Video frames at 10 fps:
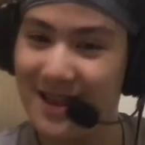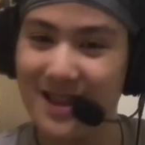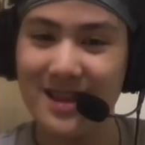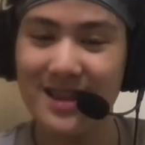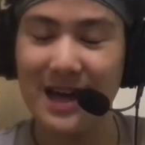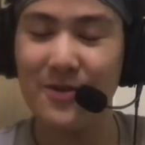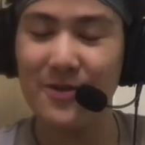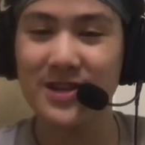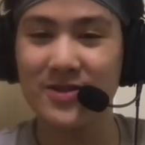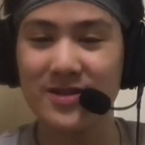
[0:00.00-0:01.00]
That was a
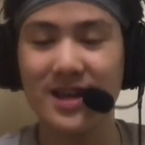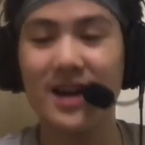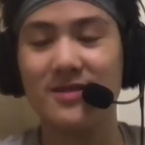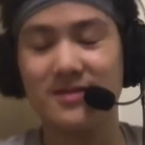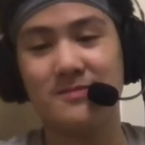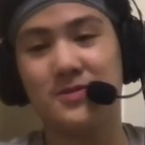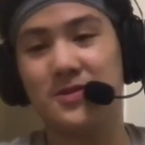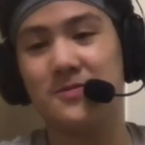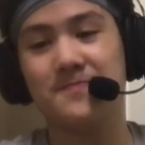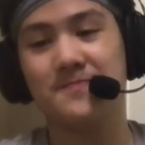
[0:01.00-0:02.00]
good bro.
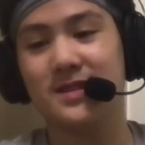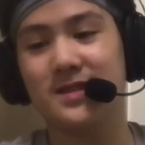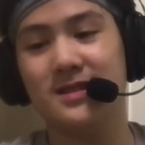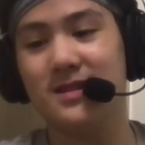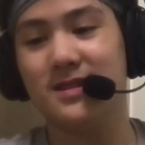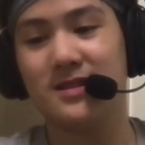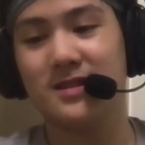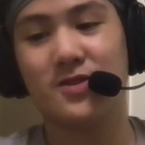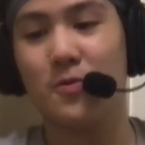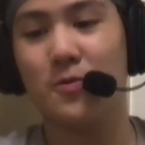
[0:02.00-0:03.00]

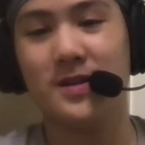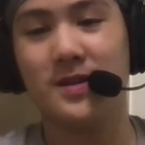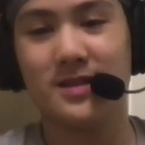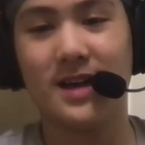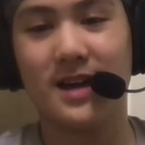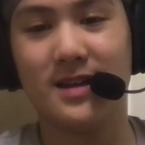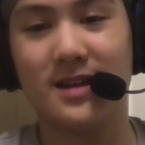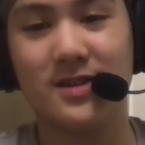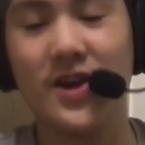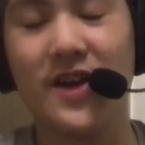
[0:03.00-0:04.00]
Kobe,
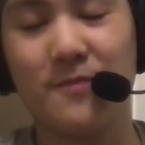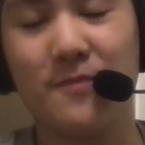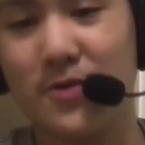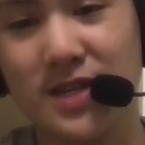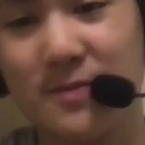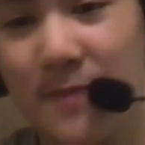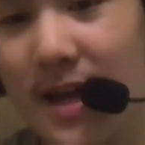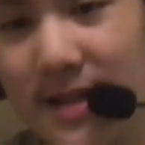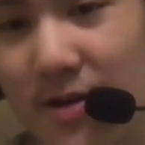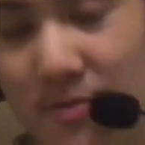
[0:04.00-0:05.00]
you have my respect
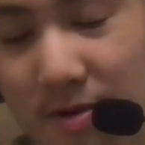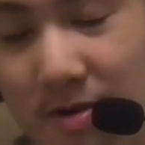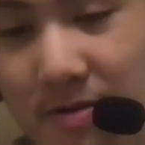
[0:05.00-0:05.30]
now, bro.